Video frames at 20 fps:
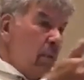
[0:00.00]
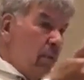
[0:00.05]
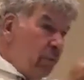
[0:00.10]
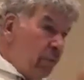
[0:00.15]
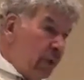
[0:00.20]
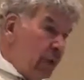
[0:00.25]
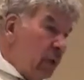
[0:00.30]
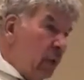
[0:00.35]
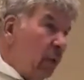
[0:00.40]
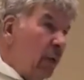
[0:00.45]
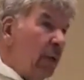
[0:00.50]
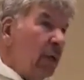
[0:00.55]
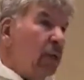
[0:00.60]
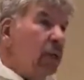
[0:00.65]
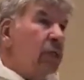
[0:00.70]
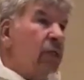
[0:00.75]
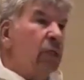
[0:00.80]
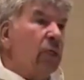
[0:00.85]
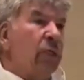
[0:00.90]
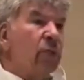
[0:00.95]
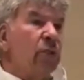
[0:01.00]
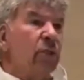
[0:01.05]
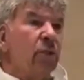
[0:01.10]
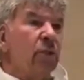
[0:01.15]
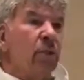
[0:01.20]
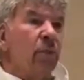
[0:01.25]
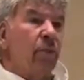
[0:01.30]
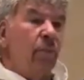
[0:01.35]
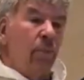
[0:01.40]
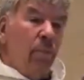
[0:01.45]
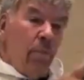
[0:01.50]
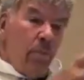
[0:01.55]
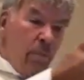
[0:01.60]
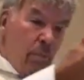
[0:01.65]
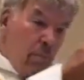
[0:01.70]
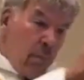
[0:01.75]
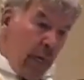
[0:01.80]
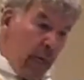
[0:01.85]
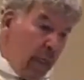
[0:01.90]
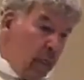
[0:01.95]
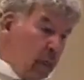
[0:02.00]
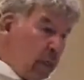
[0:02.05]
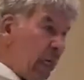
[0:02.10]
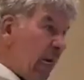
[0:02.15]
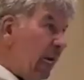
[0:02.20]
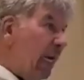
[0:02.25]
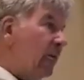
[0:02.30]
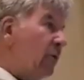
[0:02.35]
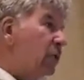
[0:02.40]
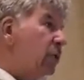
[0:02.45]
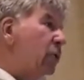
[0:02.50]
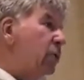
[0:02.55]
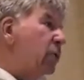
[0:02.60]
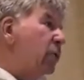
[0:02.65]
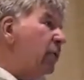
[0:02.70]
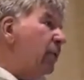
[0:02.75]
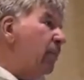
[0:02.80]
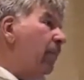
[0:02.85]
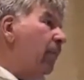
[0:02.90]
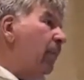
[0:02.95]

Bring your witnesses. Make your case.